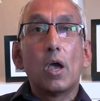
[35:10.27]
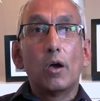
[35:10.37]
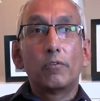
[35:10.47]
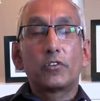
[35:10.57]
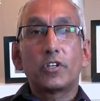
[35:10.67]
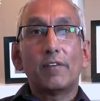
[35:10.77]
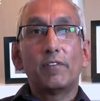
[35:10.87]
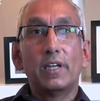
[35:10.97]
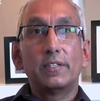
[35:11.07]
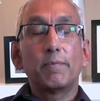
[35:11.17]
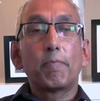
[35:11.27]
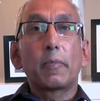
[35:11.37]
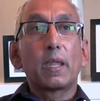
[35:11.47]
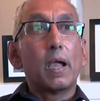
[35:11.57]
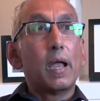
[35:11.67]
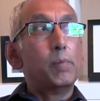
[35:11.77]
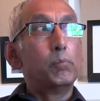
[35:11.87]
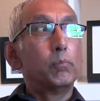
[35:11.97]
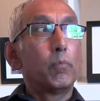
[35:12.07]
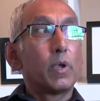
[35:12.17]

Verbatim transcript: of travellers, um,